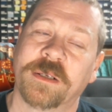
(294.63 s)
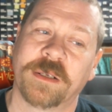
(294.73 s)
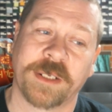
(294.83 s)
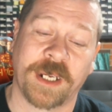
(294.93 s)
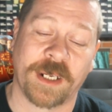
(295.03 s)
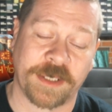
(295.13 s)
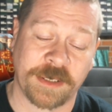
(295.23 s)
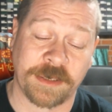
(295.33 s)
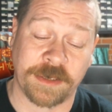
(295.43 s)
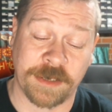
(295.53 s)
yeah,
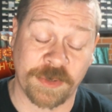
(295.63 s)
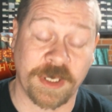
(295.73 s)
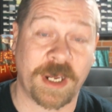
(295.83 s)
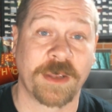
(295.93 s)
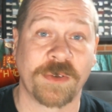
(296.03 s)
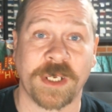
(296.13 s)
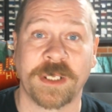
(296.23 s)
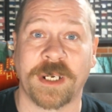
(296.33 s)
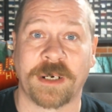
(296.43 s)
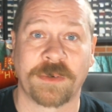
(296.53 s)
there was a lot of those in
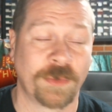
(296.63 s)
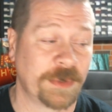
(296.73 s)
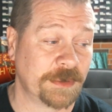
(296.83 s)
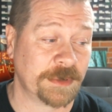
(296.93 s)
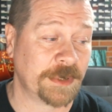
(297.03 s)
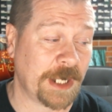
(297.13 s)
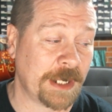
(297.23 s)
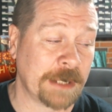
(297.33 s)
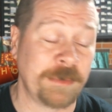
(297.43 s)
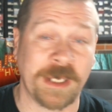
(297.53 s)
there.
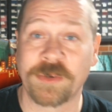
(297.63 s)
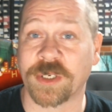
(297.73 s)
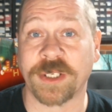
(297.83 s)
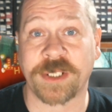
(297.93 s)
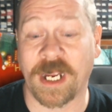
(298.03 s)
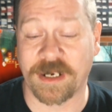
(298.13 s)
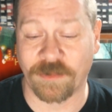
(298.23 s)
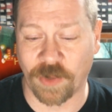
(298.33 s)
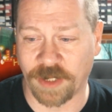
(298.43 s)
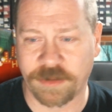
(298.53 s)
I mean, that was a good stack of
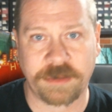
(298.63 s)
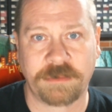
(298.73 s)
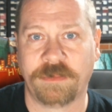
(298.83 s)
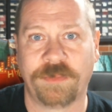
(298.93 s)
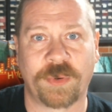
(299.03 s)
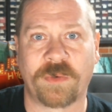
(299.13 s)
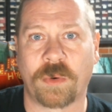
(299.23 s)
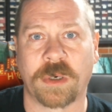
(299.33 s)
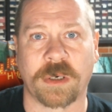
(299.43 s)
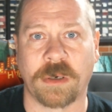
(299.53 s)
what? 300 or
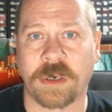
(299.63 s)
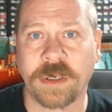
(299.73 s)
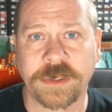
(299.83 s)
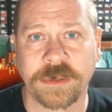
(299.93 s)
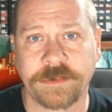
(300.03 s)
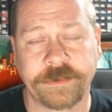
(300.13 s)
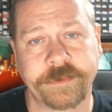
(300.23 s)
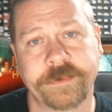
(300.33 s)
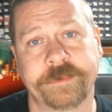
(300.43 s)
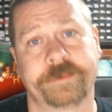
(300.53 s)
400 cards.
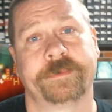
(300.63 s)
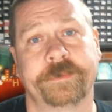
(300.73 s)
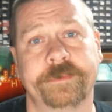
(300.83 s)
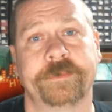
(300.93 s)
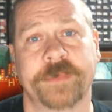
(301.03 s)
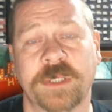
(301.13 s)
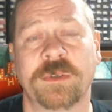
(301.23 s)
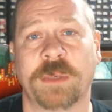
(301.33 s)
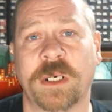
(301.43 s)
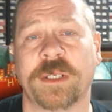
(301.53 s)
It was a
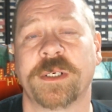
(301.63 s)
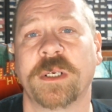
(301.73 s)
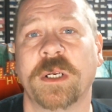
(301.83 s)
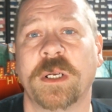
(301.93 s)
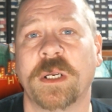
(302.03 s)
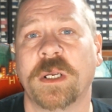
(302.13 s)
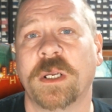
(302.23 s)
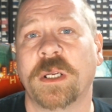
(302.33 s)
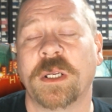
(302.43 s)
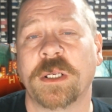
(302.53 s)
bunch.
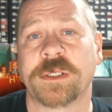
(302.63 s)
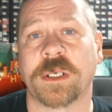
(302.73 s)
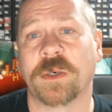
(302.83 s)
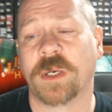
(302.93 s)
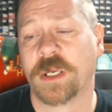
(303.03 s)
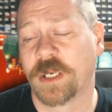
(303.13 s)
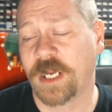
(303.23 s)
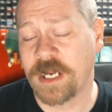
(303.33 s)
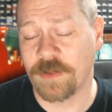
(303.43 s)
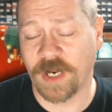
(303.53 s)
So
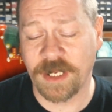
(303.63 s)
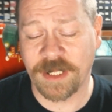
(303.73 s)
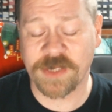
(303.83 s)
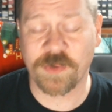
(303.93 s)
anyway, that's